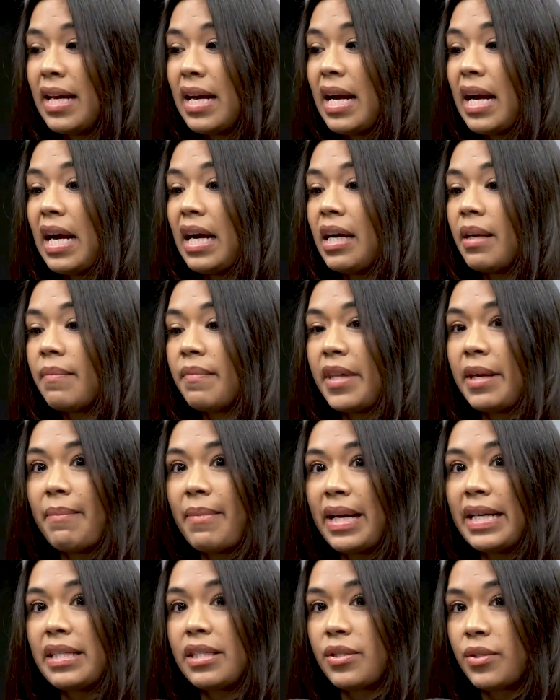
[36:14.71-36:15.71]
they
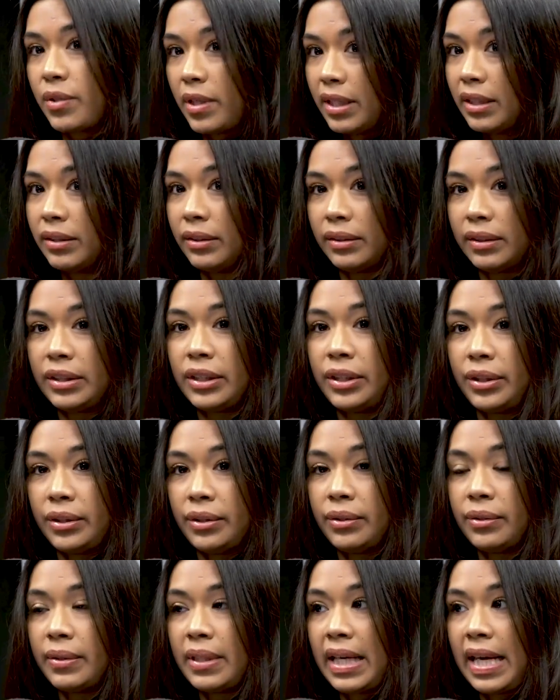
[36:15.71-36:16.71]
might struggle
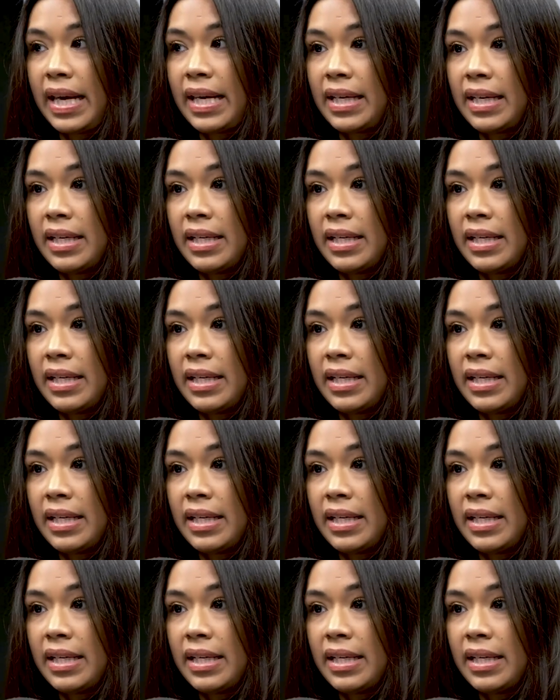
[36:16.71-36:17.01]
to get